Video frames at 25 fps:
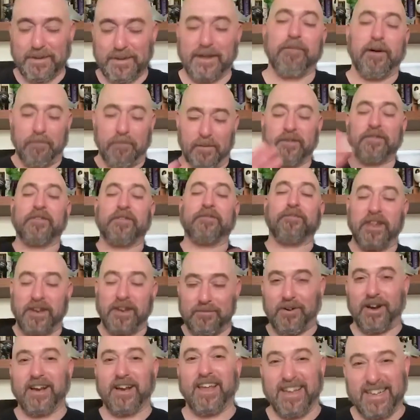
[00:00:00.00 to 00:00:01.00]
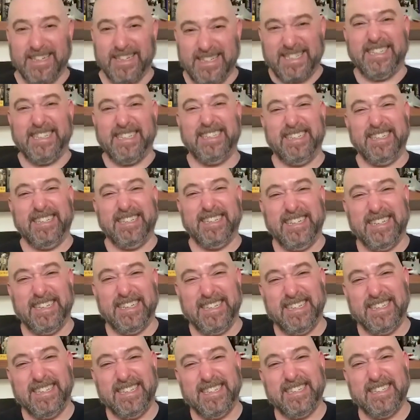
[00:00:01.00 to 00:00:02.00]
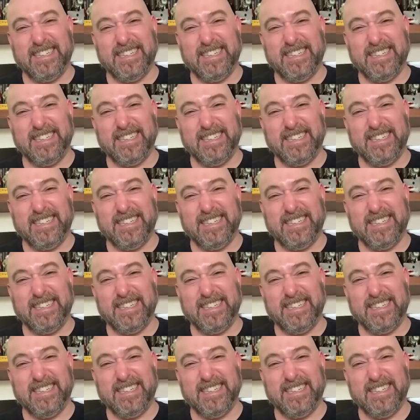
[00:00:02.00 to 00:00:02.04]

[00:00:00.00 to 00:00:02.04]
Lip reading: No, I wasn't there for the pants peeing, unfortunately.